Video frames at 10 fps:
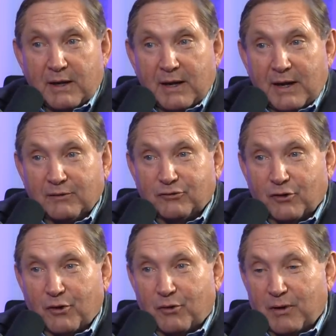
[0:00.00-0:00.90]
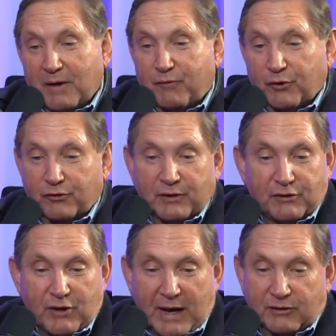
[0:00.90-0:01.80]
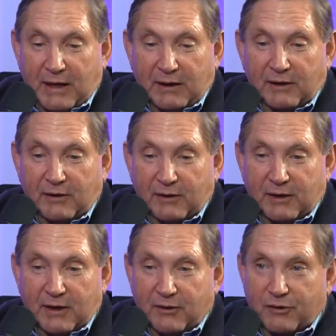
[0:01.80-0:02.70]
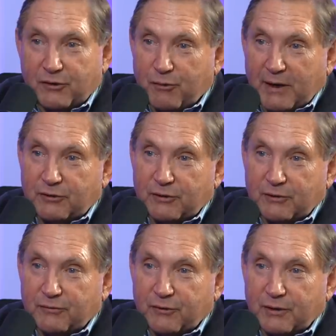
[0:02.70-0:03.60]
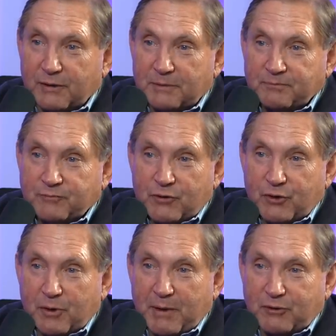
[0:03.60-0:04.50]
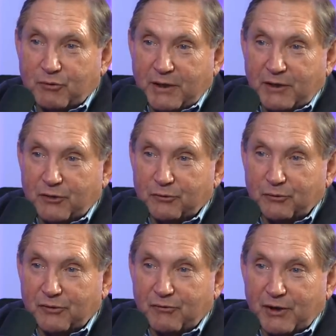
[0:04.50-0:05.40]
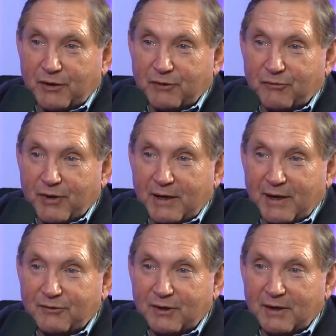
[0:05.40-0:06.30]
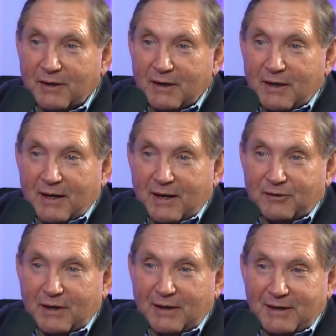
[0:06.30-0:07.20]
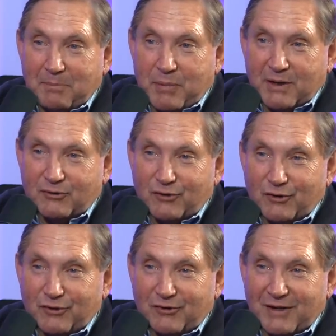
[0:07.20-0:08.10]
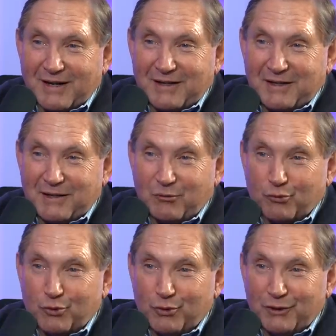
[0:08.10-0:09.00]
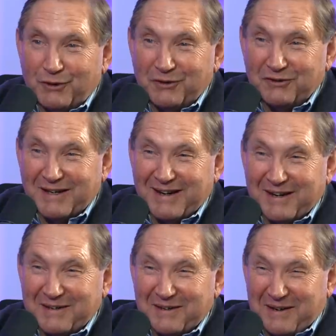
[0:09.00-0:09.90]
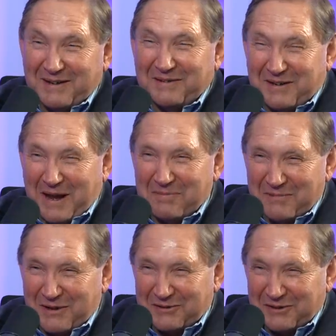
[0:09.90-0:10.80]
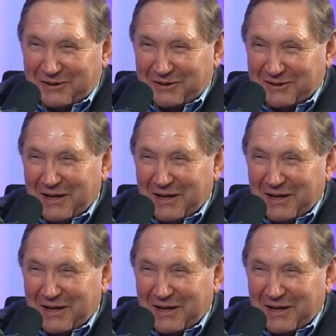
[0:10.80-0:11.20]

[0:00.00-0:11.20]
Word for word: And so fortunately, Jack Daly, the director for about 20 years, was a very good friend. I said, I need pictures and I need rulers and I need tape measures.